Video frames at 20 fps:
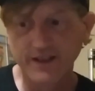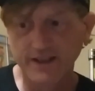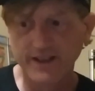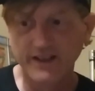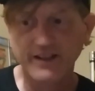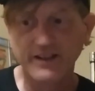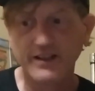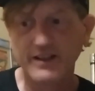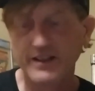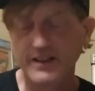
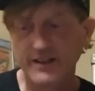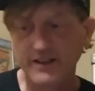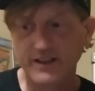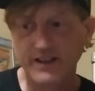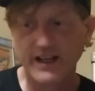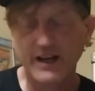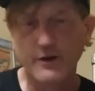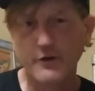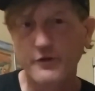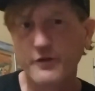in in
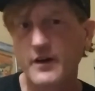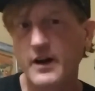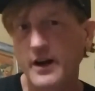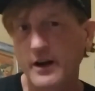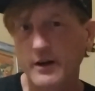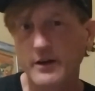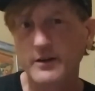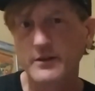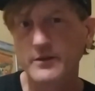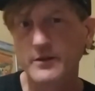the
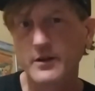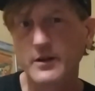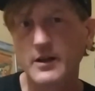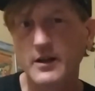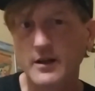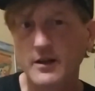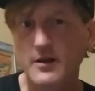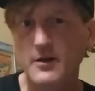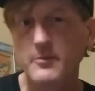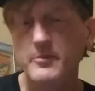Hellfire
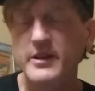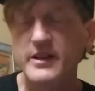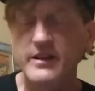Club,